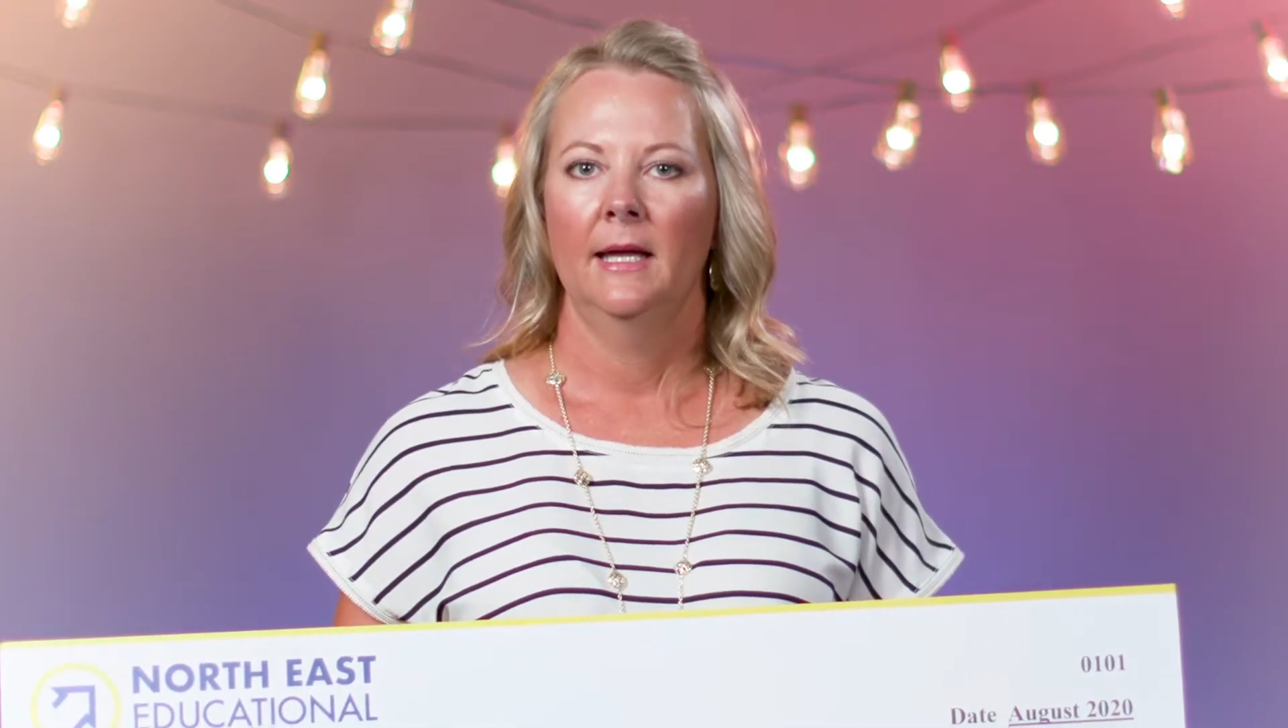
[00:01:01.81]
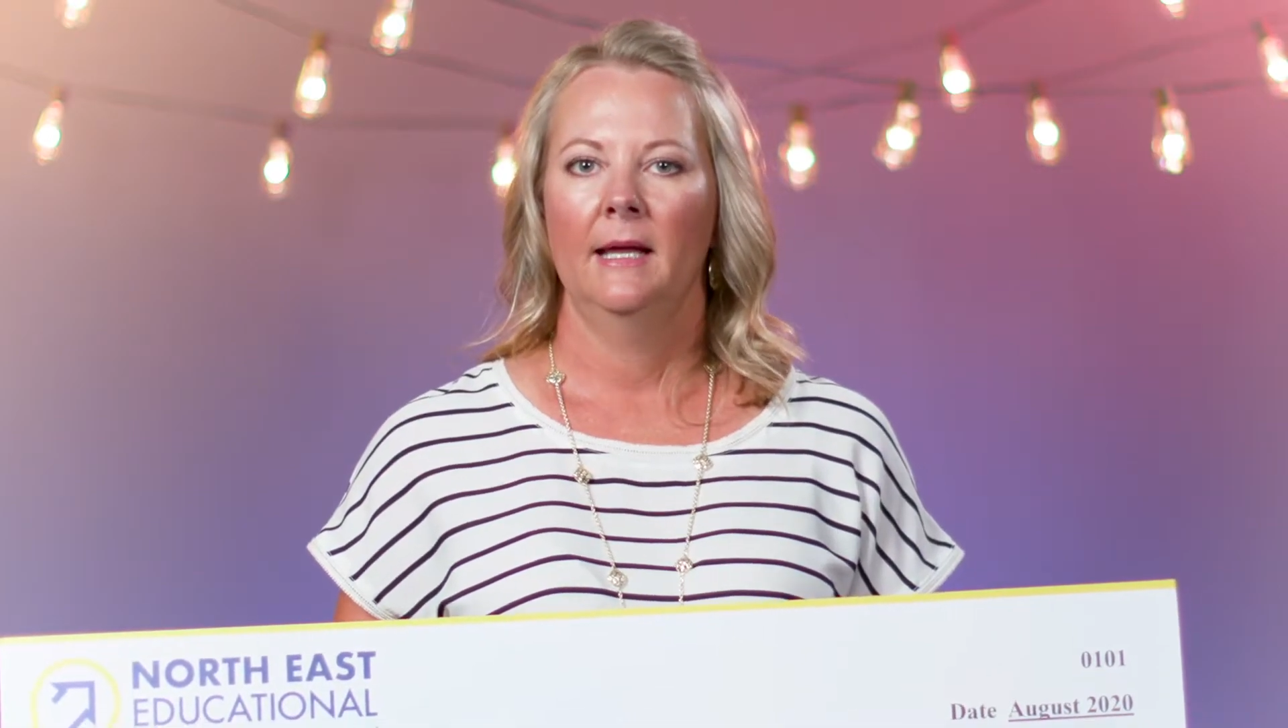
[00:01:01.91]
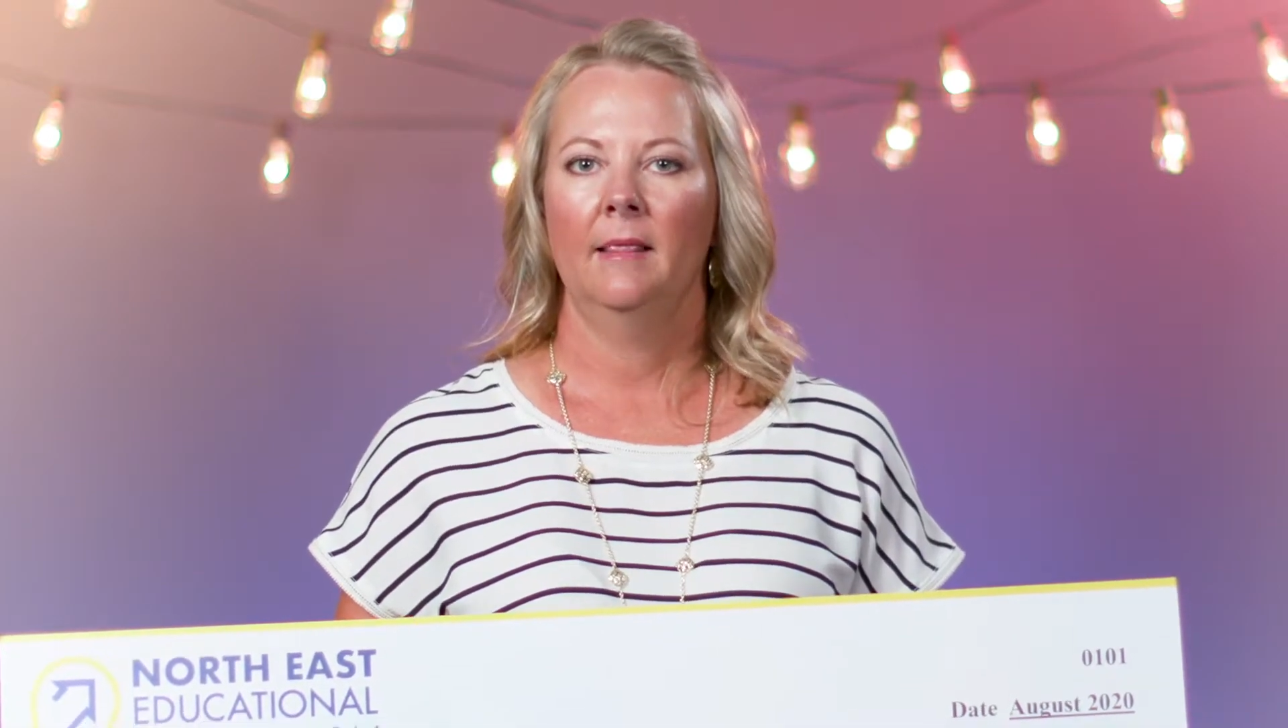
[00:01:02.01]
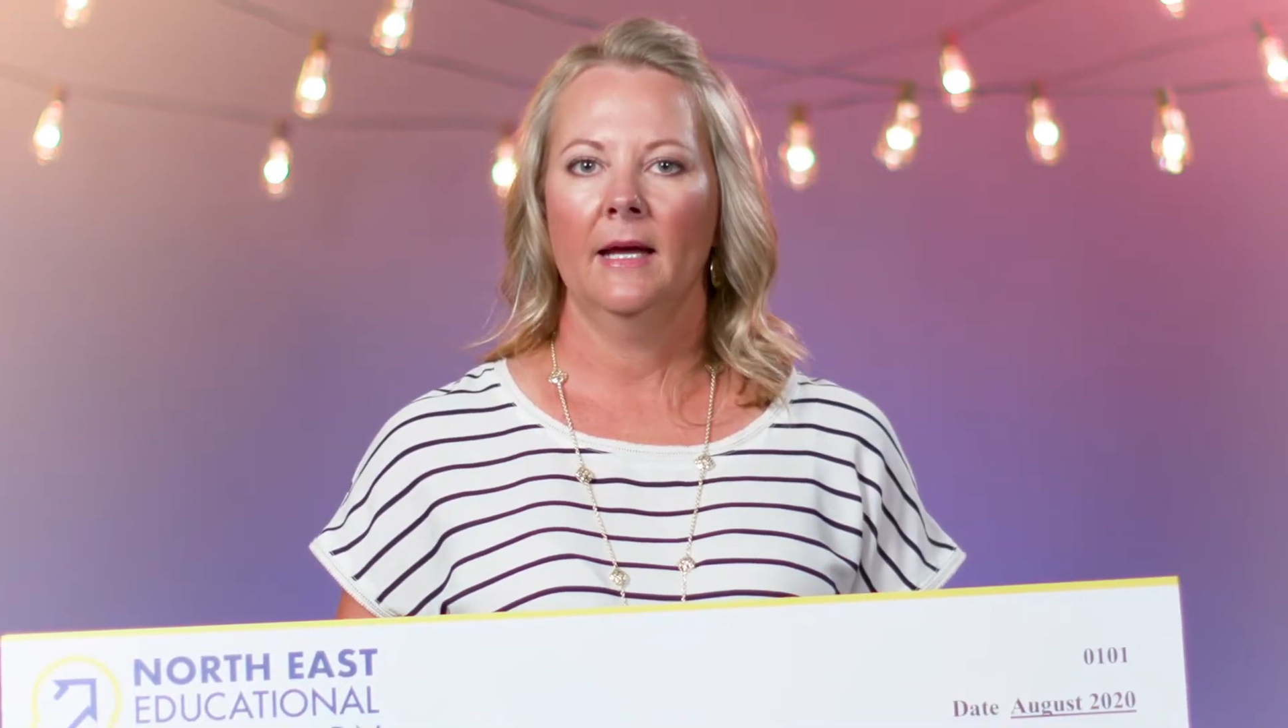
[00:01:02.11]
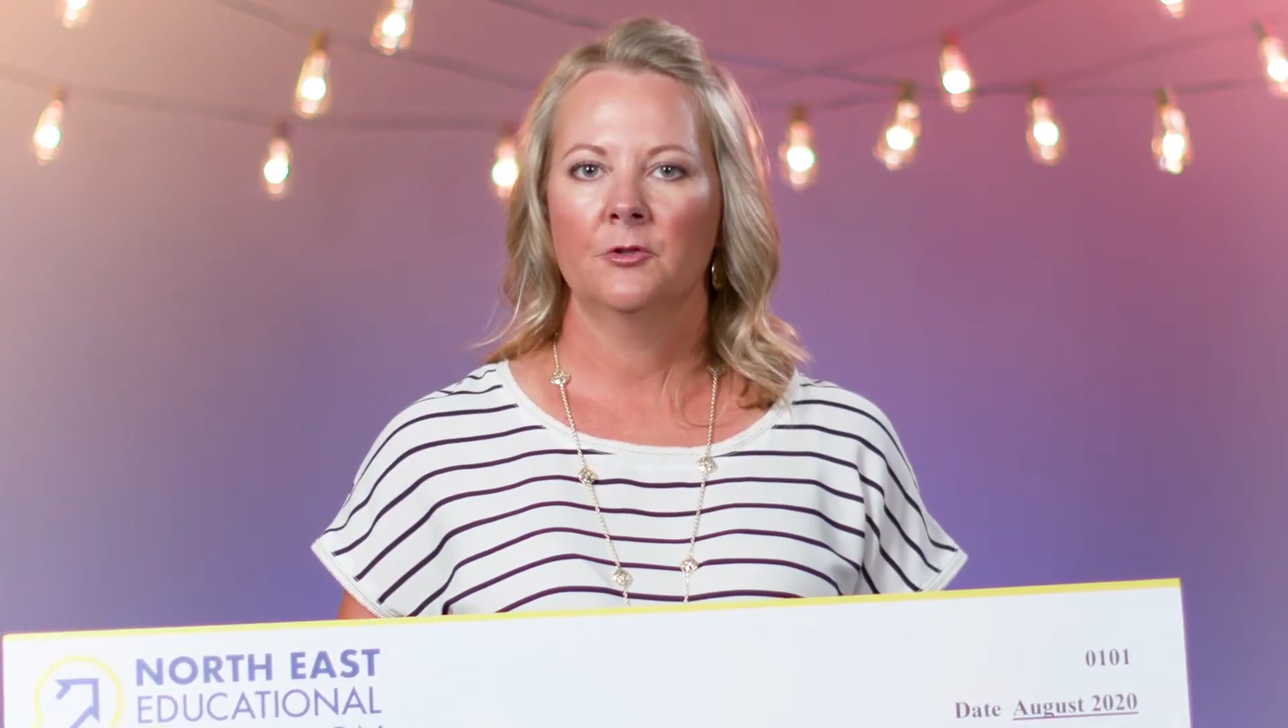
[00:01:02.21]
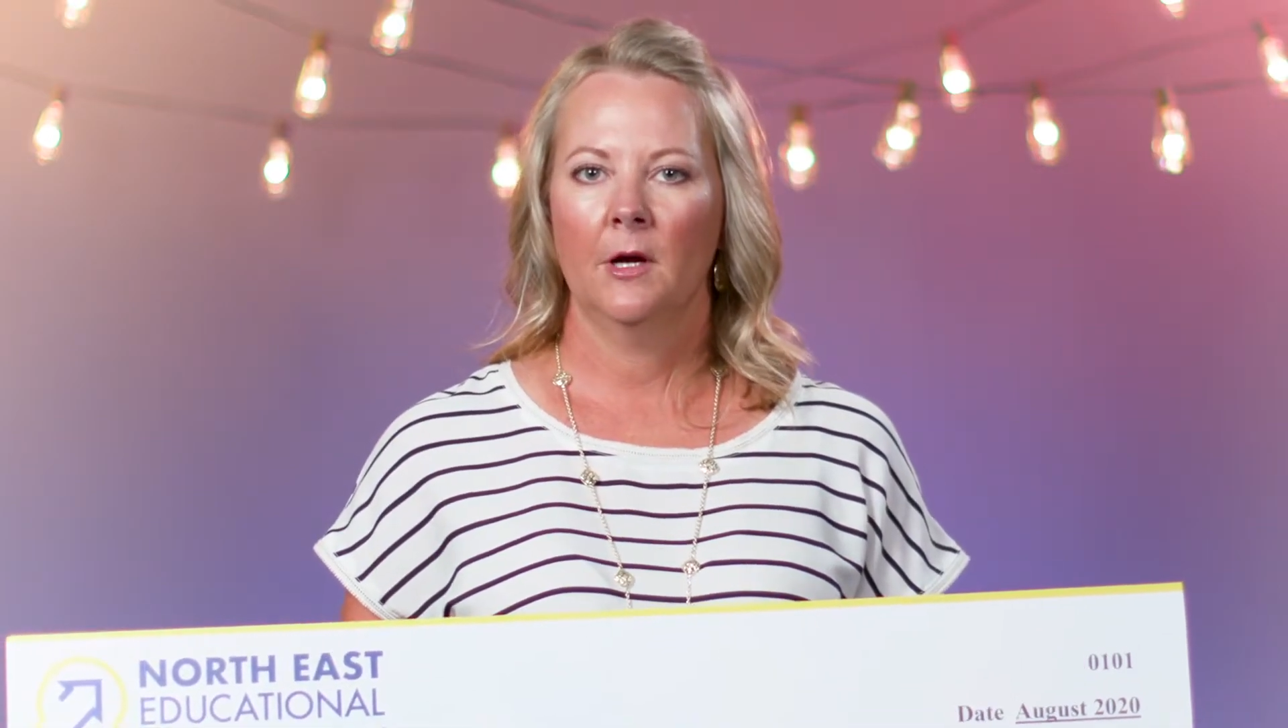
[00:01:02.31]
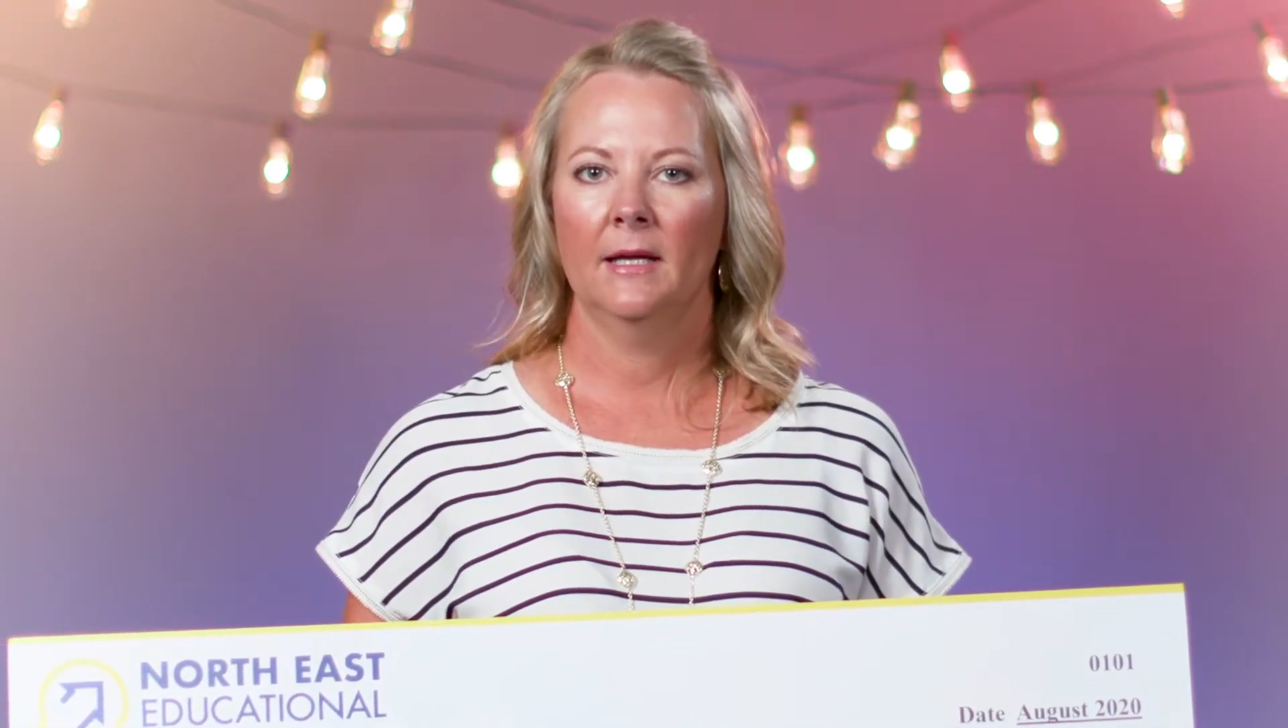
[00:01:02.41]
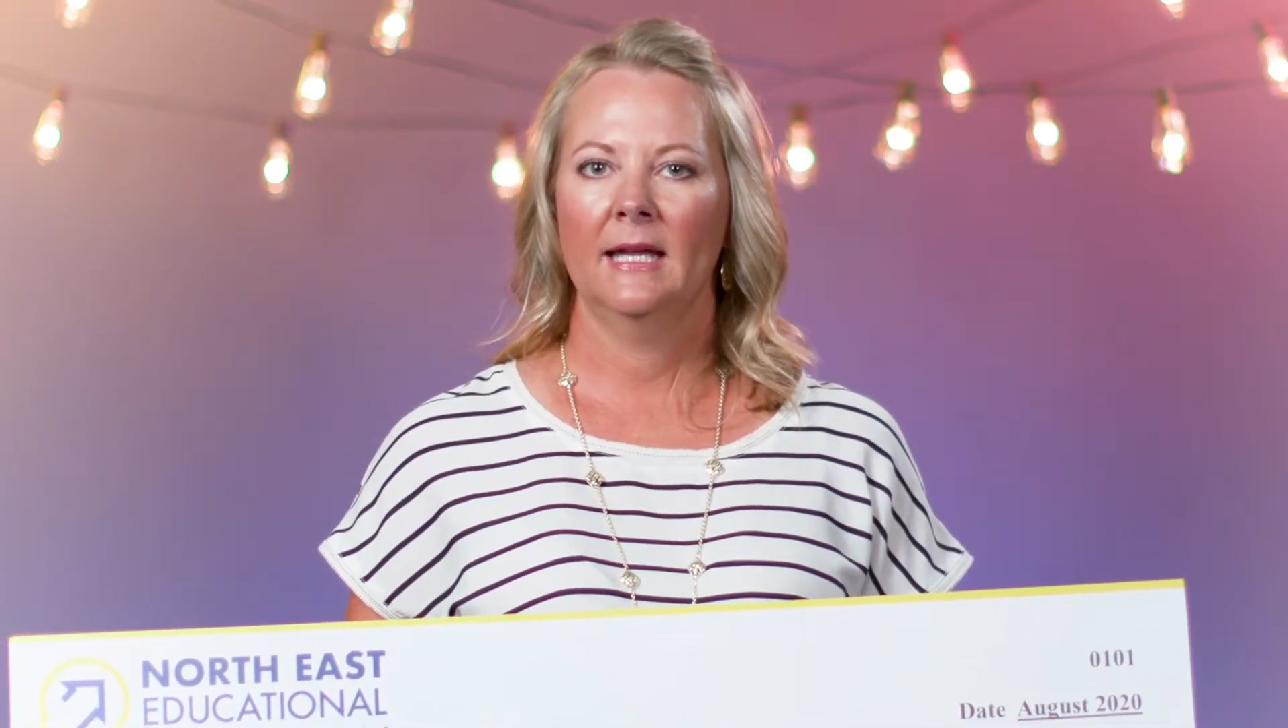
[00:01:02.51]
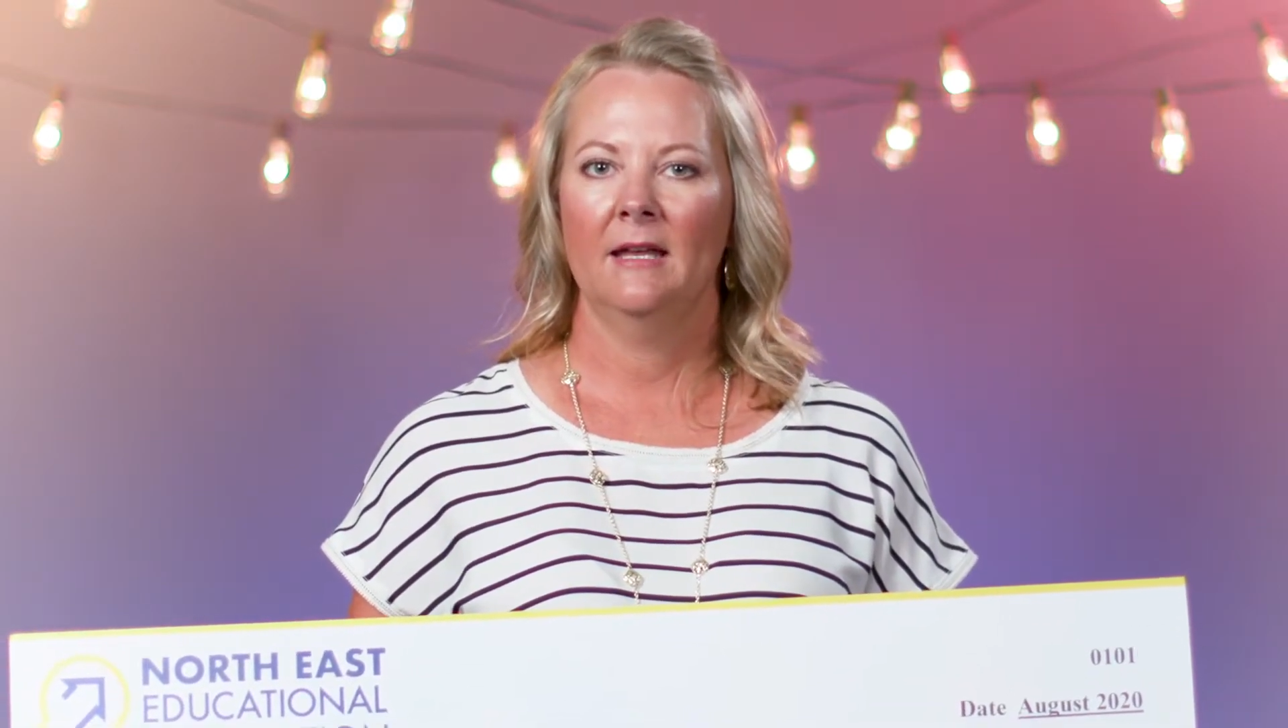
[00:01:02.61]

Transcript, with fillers: electronic